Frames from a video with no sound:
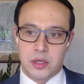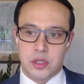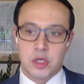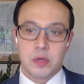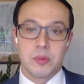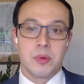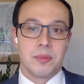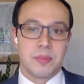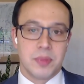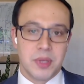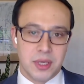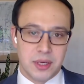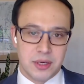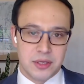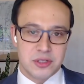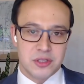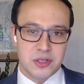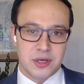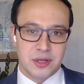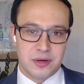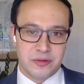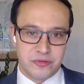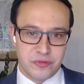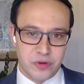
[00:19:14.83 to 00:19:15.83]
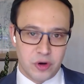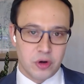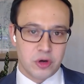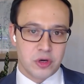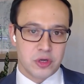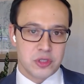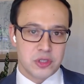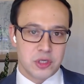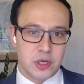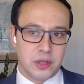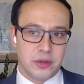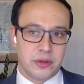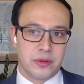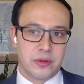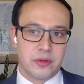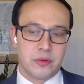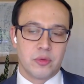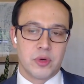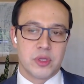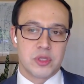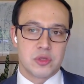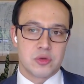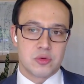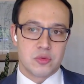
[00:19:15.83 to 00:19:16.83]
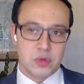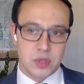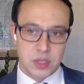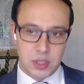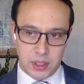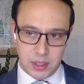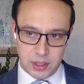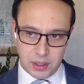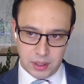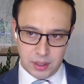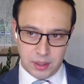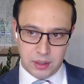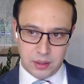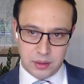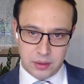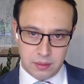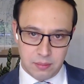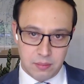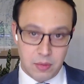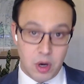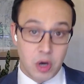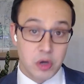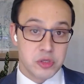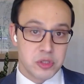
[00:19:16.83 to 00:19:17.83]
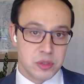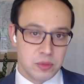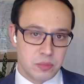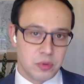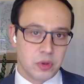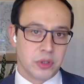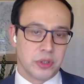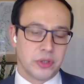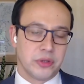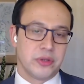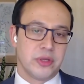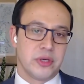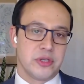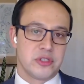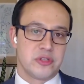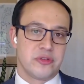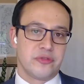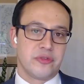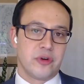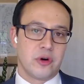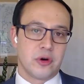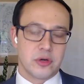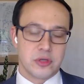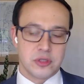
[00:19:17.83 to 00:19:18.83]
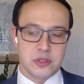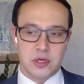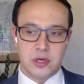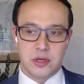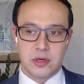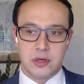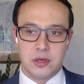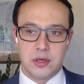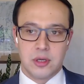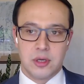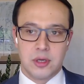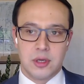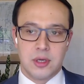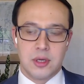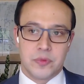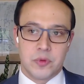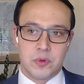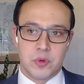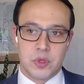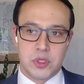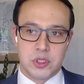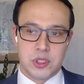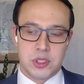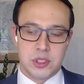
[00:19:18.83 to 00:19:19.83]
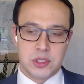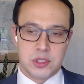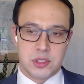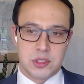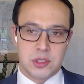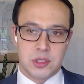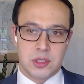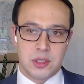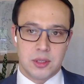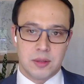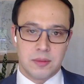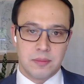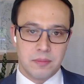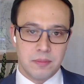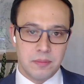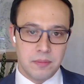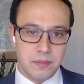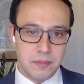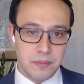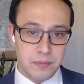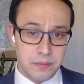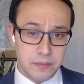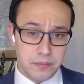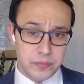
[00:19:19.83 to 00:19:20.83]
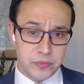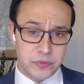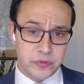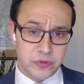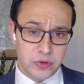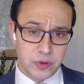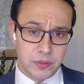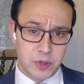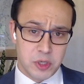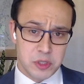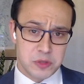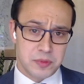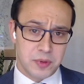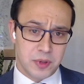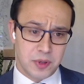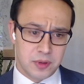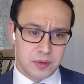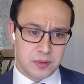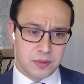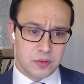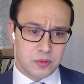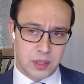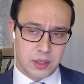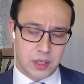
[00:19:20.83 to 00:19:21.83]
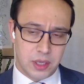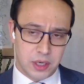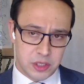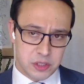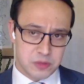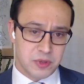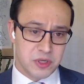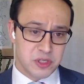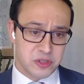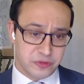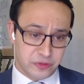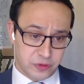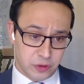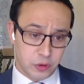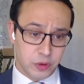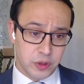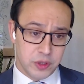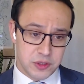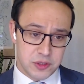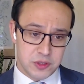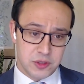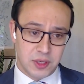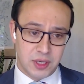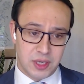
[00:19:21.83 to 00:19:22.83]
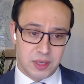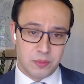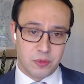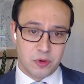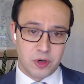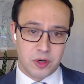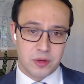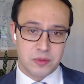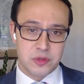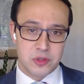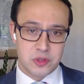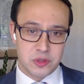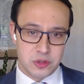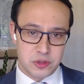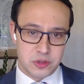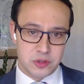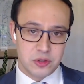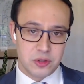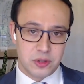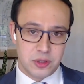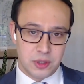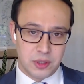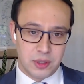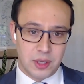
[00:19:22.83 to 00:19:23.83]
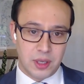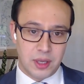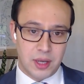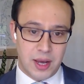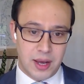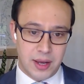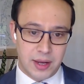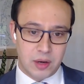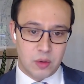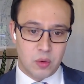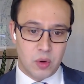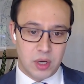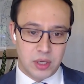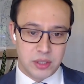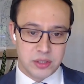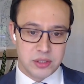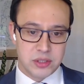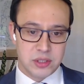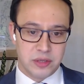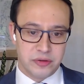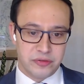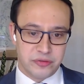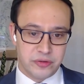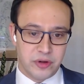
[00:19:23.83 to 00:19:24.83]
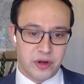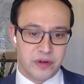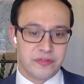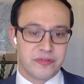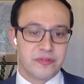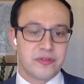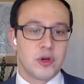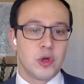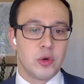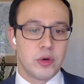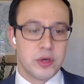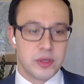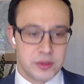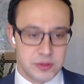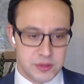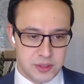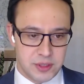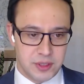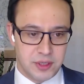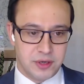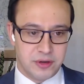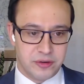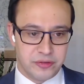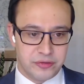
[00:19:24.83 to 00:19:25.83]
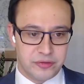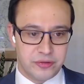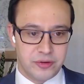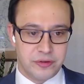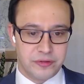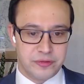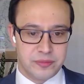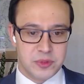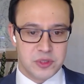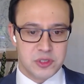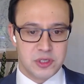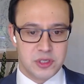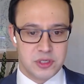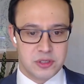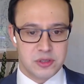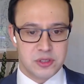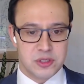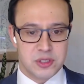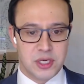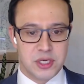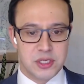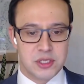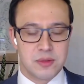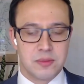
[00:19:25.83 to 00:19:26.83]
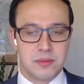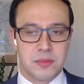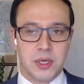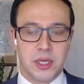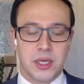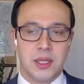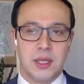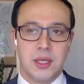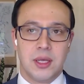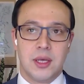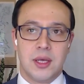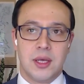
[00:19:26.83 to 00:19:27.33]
human beings can focus on what's really the most important things to focus on, which is, for the most part, not as much fluency anymore due to the high quality of fluency of machine translation, but